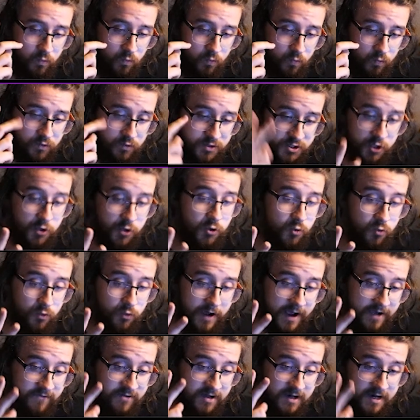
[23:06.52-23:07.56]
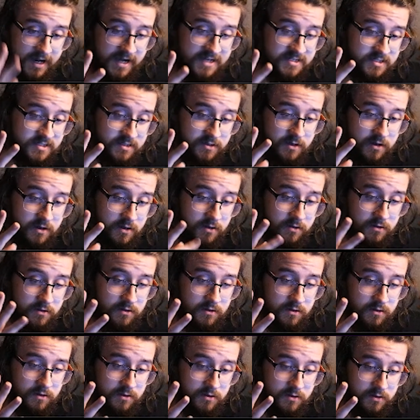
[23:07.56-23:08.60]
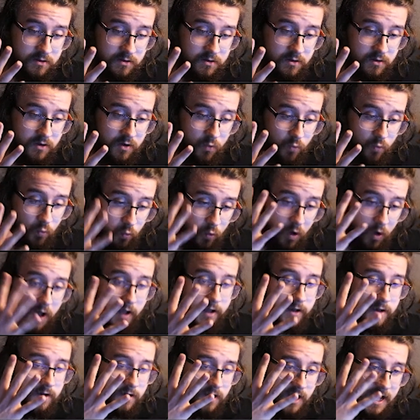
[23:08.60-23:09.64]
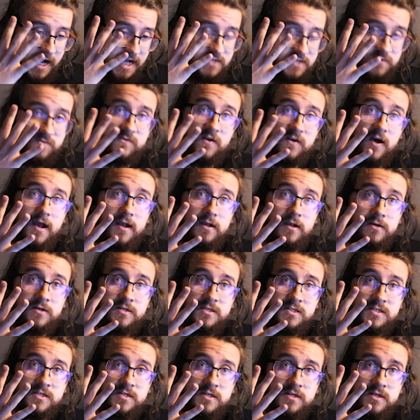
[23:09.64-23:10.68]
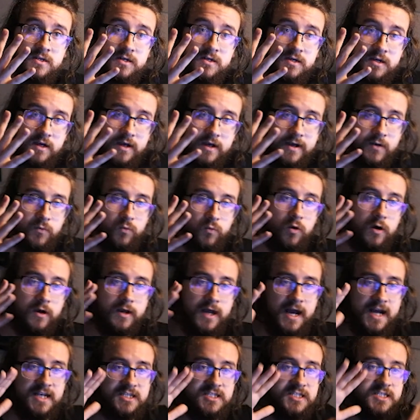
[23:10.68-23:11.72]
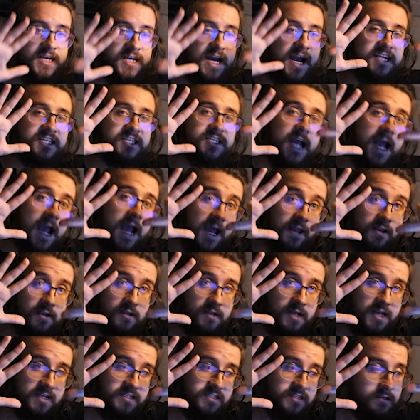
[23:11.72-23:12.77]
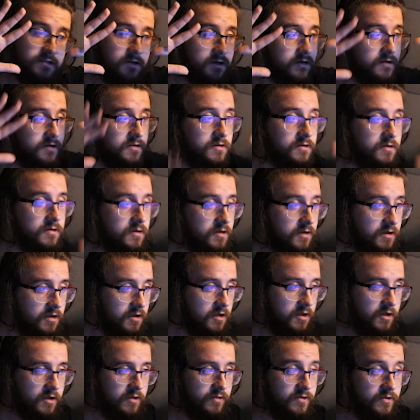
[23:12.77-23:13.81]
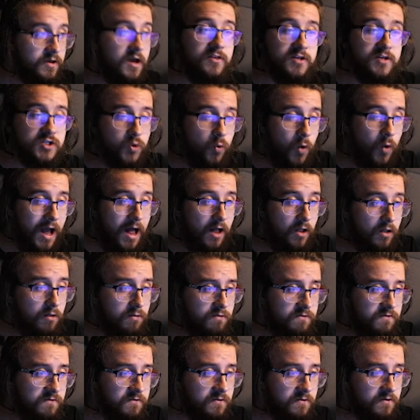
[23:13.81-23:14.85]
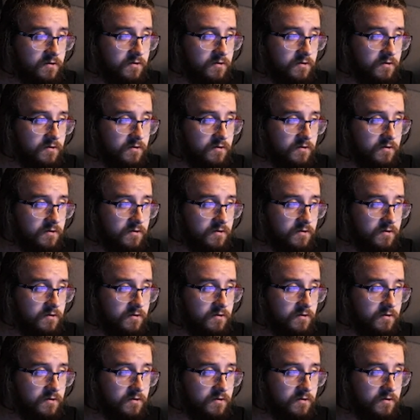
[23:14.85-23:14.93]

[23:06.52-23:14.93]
Two have Elastigirl. One has Violet. And one has Dash and Elastigirl. The other 12?